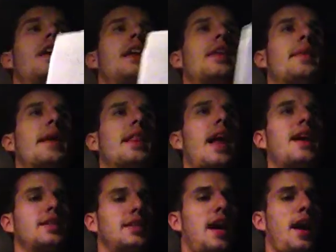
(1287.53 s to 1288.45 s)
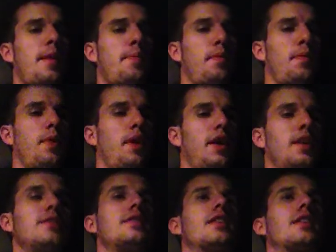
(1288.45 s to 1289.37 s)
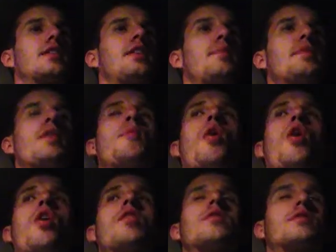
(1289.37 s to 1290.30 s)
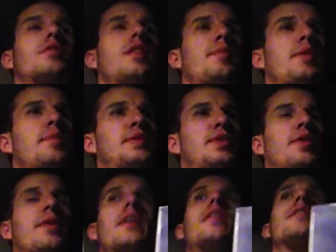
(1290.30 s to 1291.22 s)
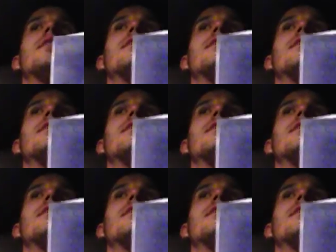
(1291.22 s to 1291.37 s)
Then my last stop was the Columbia Mall, Columbia, Missouri.